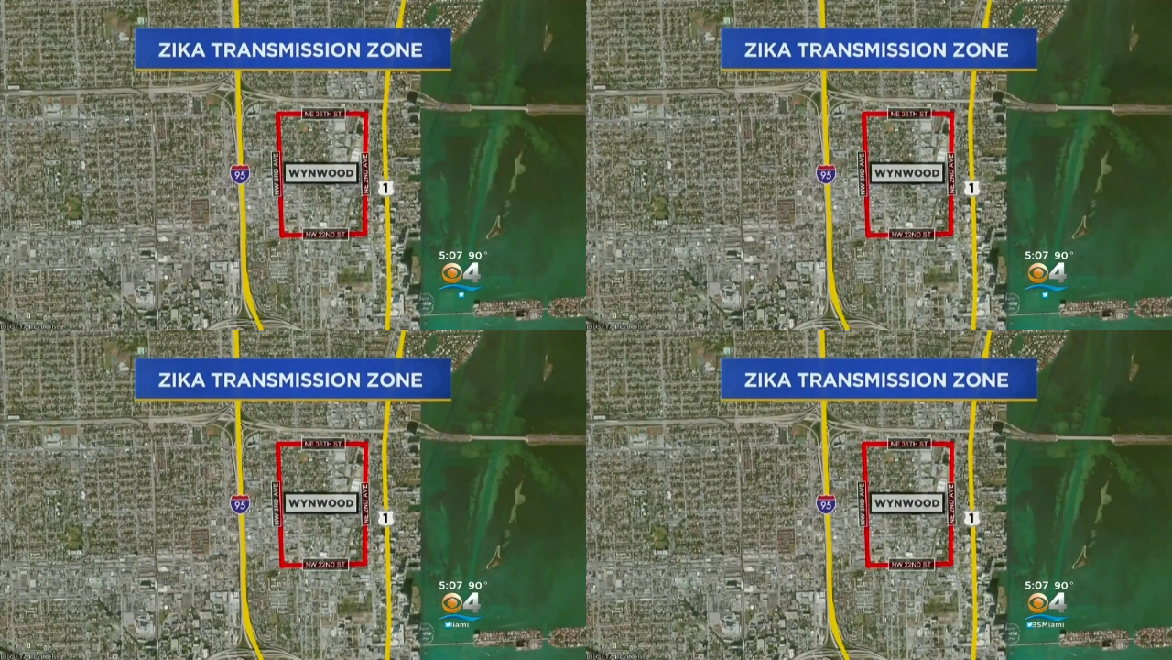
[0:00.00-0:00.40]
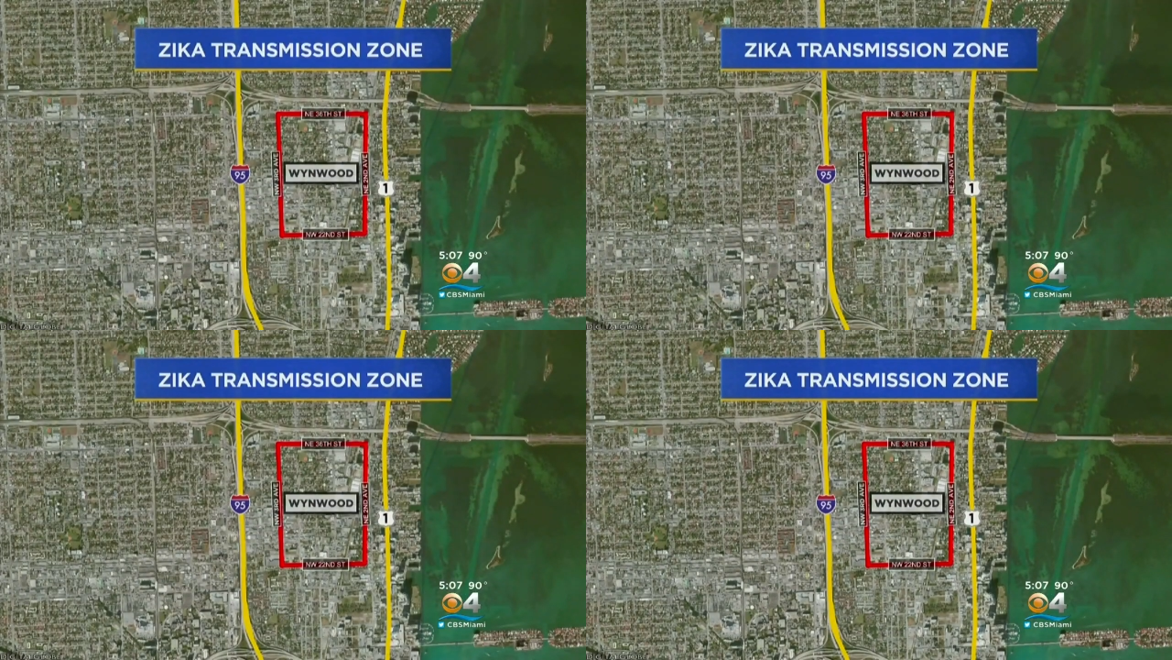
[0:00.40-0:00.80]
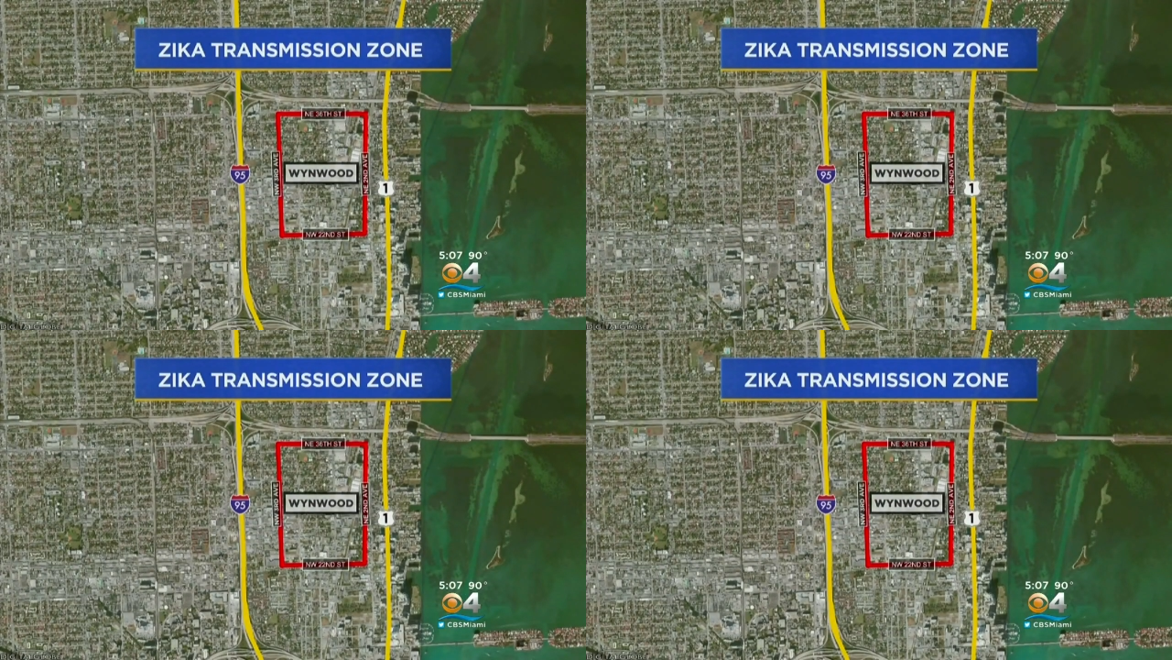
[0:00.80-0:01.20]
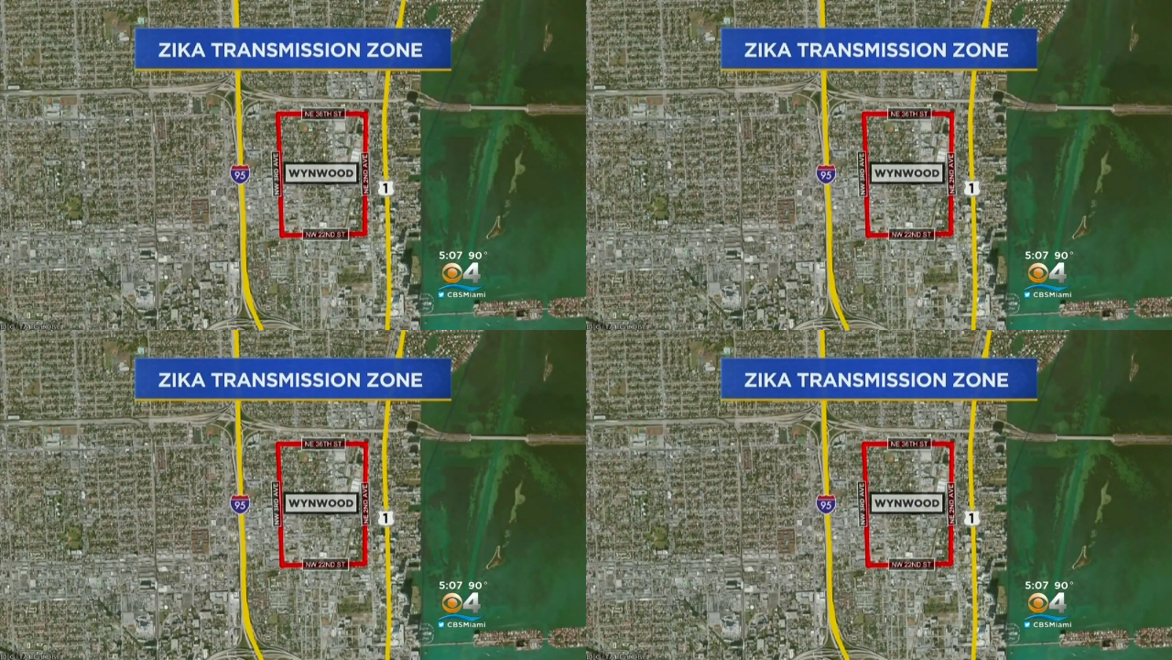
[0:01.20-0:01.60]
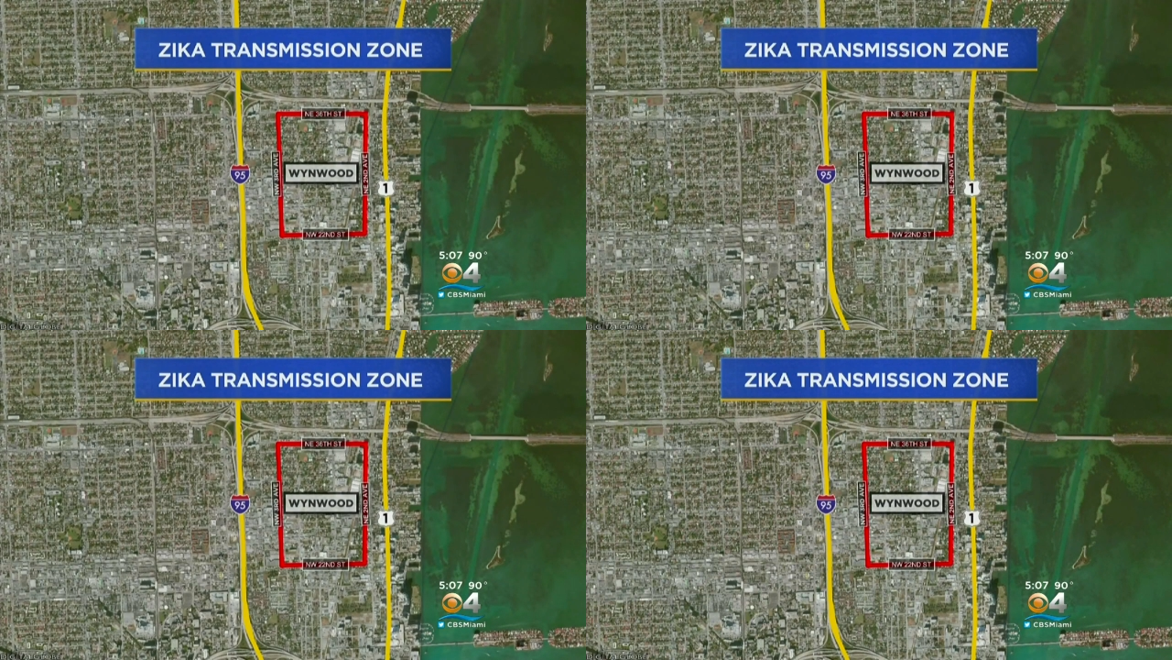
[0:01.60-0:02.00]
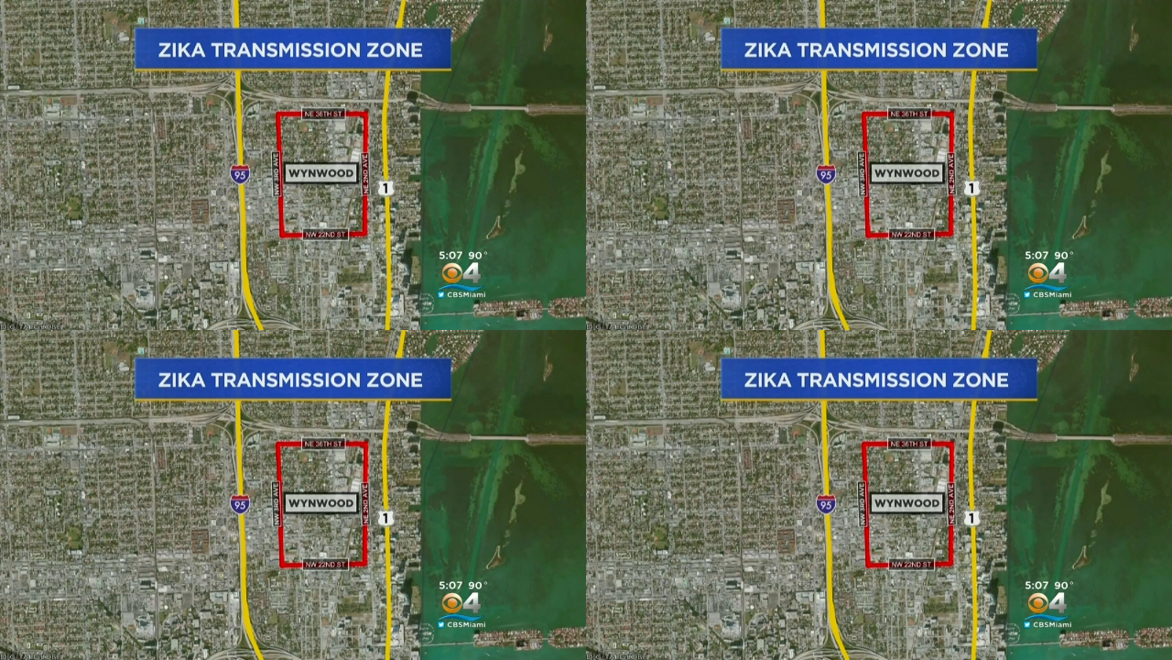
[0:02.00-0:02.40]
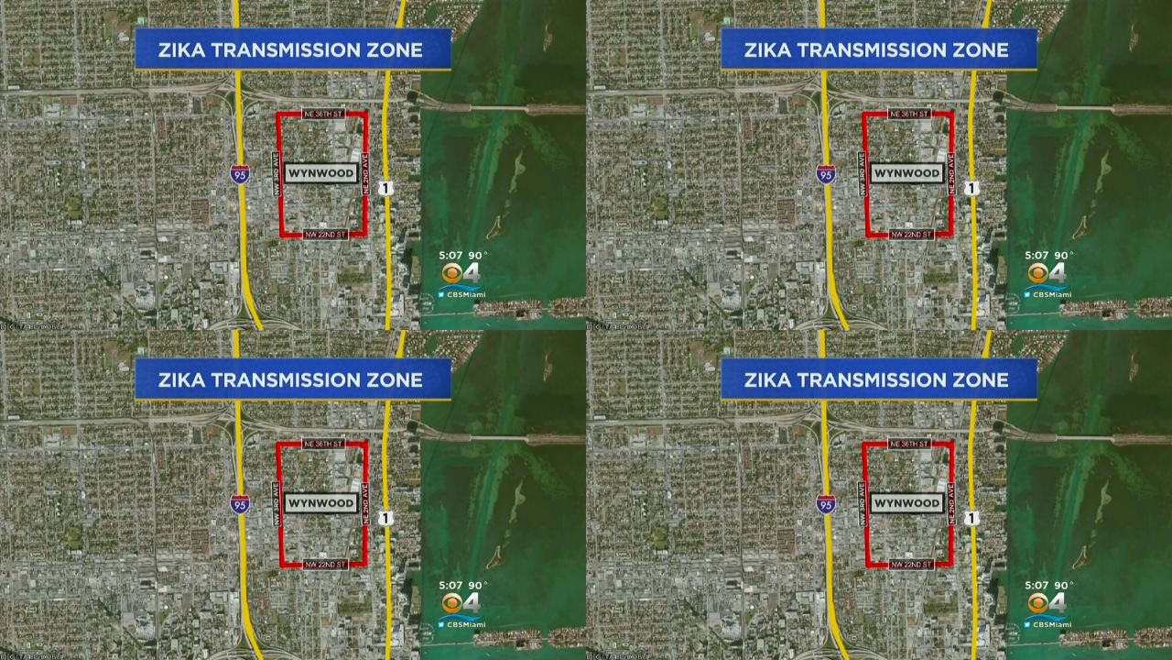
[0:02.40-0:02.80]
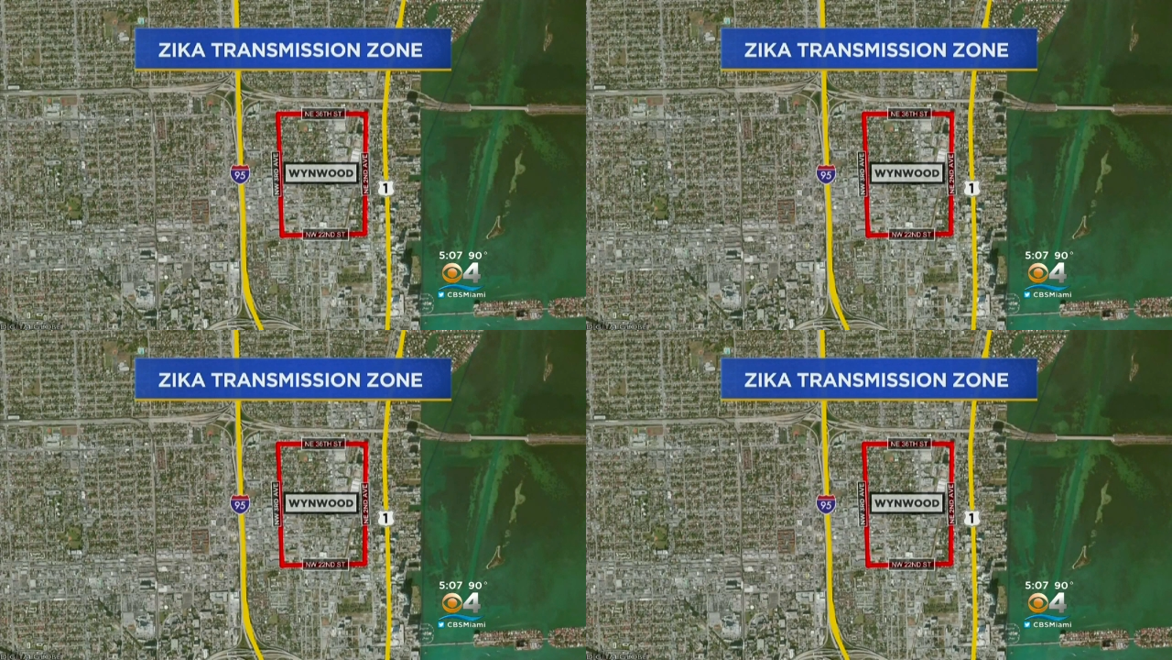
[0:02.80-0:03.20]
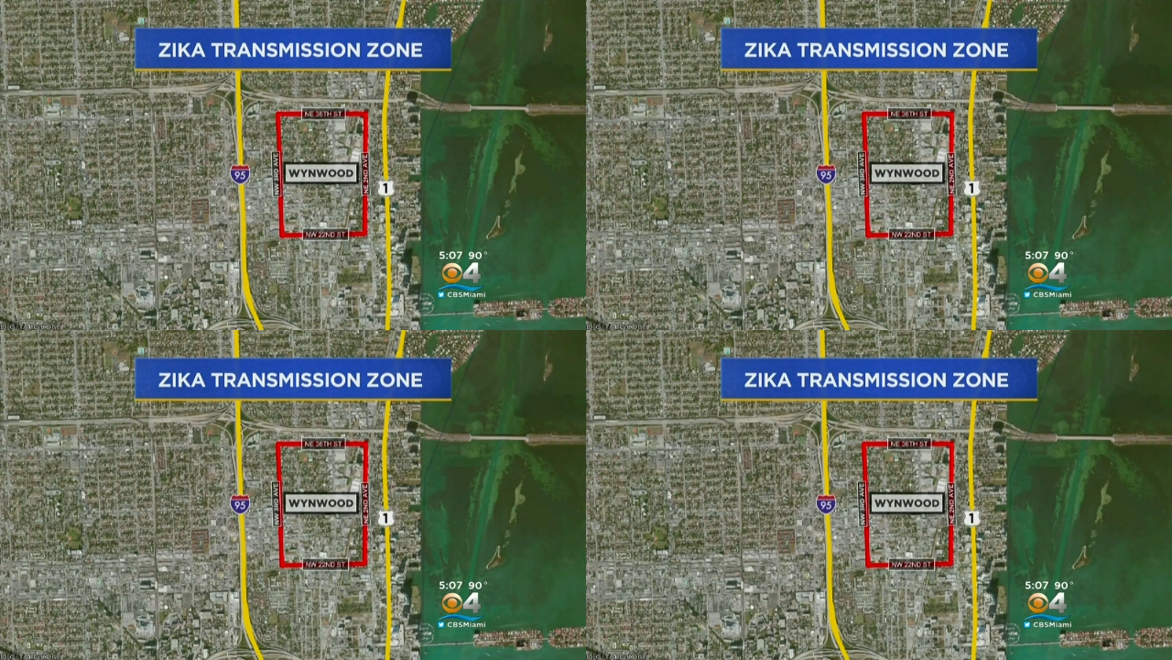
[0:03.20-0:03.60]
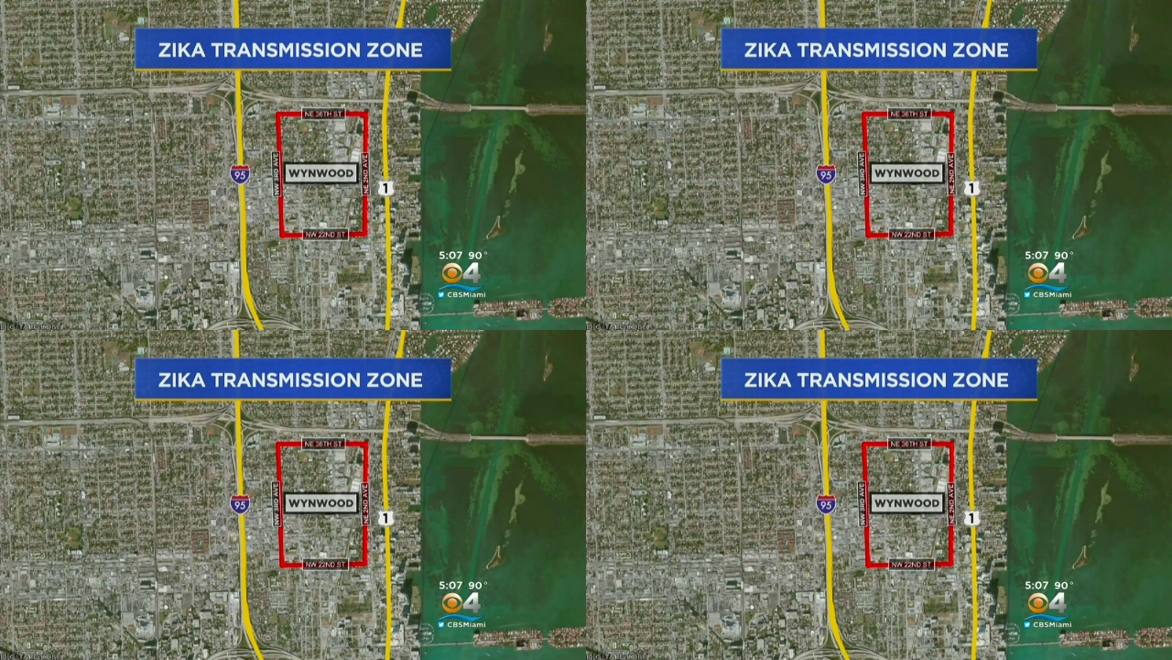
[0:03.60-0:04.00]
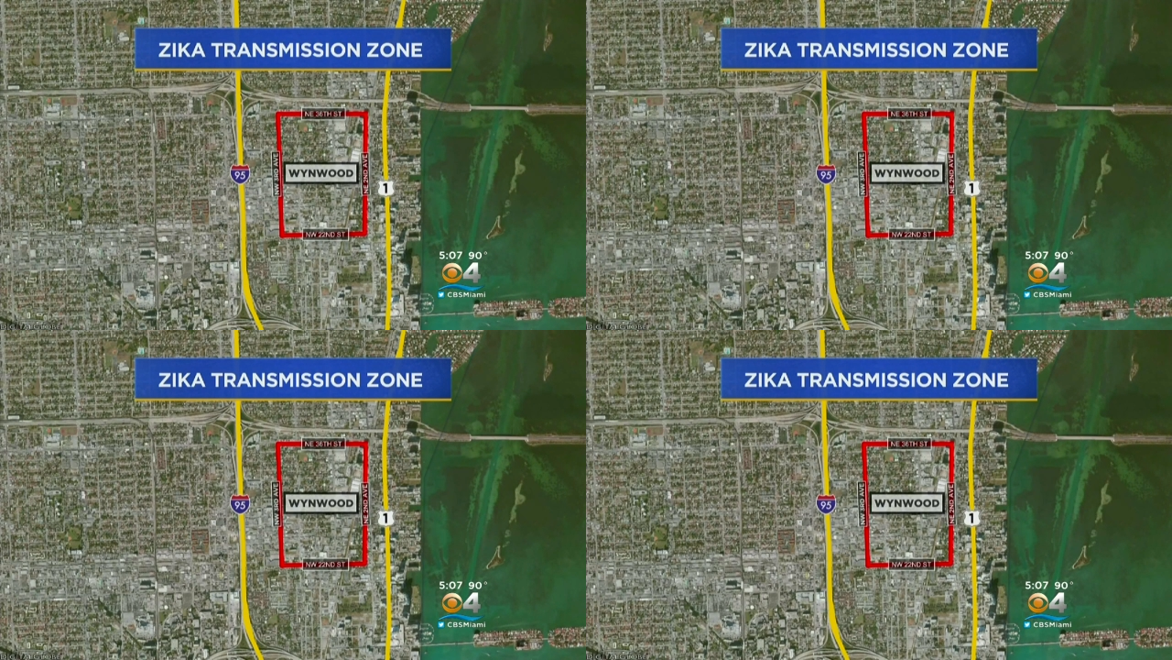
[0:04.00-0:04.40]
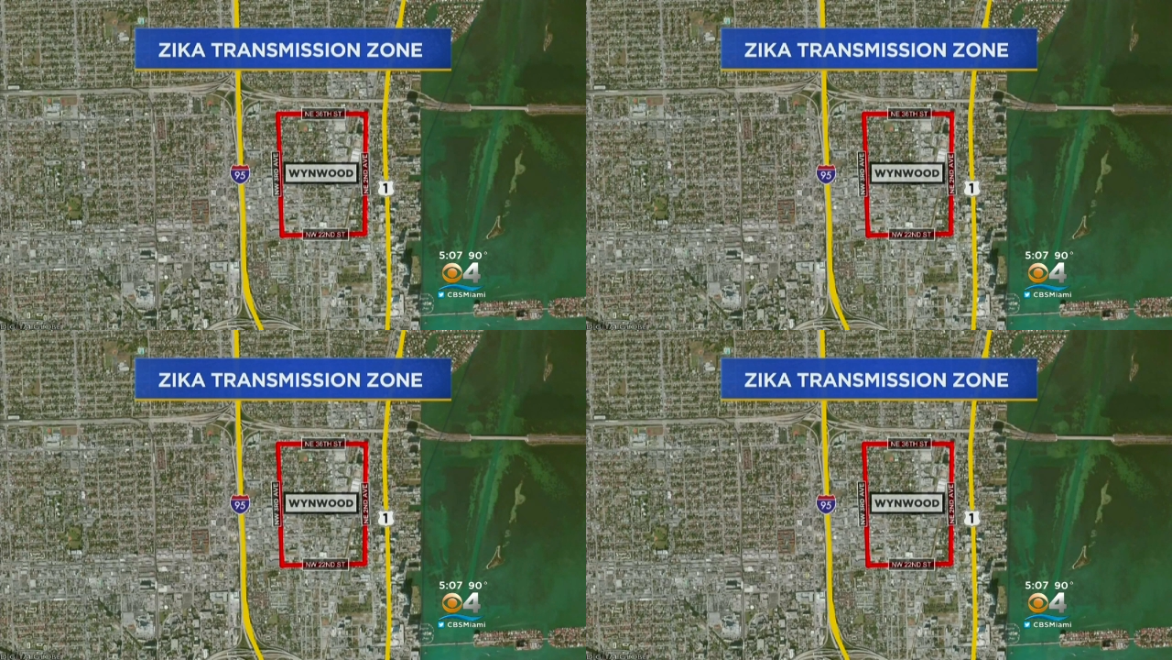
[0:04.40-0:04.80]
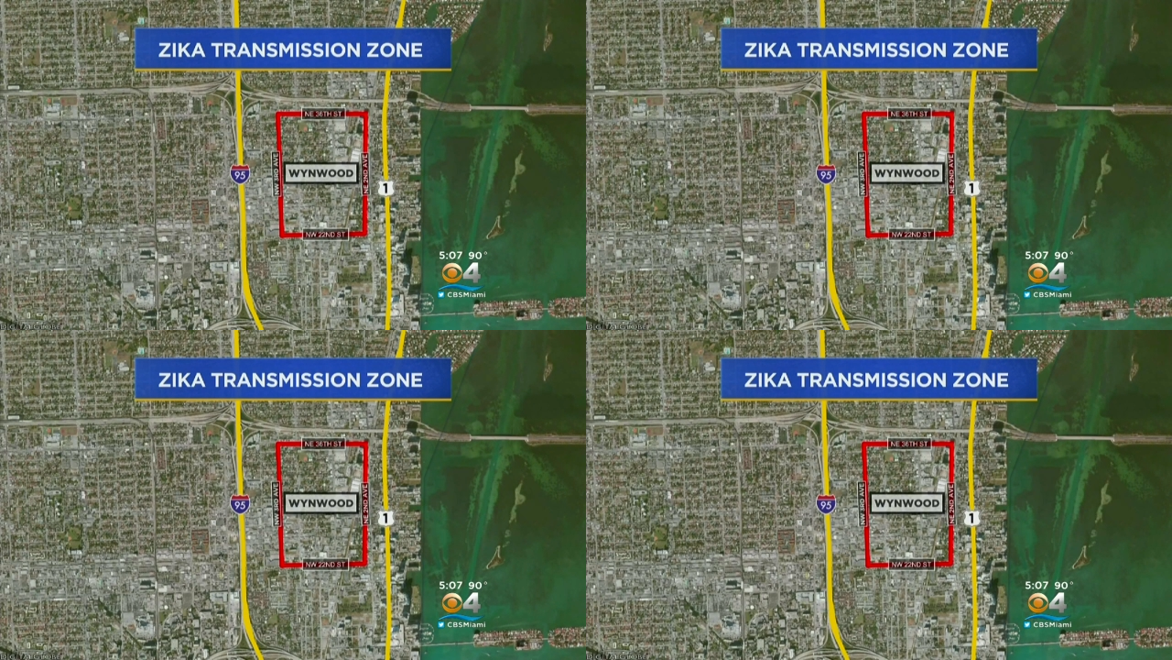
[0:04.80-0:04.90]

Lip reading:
No face is visible, so there are no lips to read.